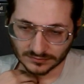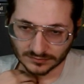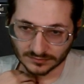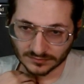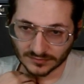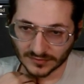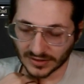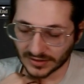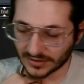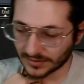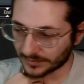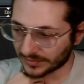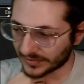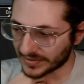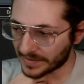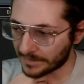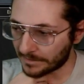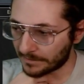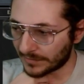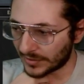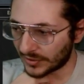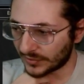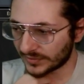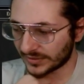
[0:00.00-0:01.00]
They could play
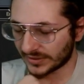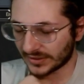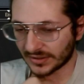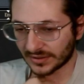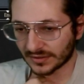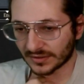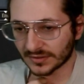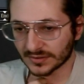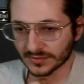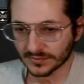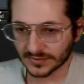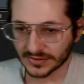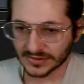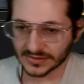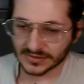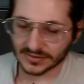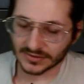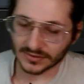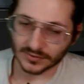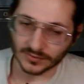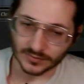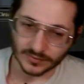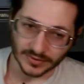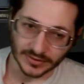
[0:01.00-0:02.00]
Moat here and we
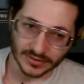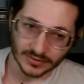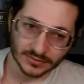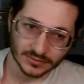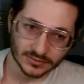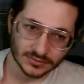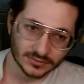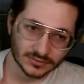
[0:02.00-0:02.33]
still win.